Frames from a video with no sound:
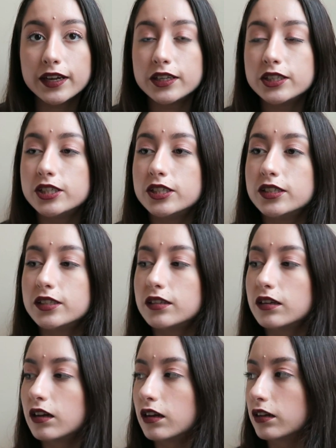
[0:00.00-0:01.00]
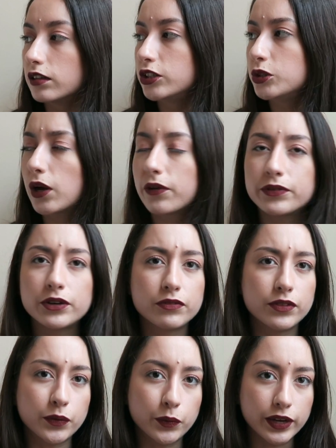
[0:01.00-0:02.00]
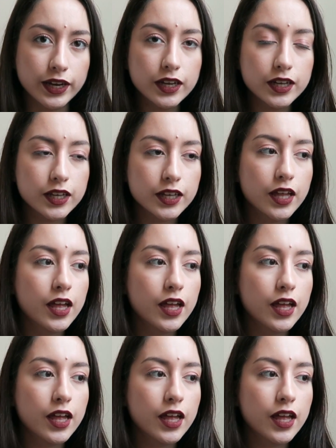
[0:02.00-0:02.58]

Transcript: i can uh, do outfit of the week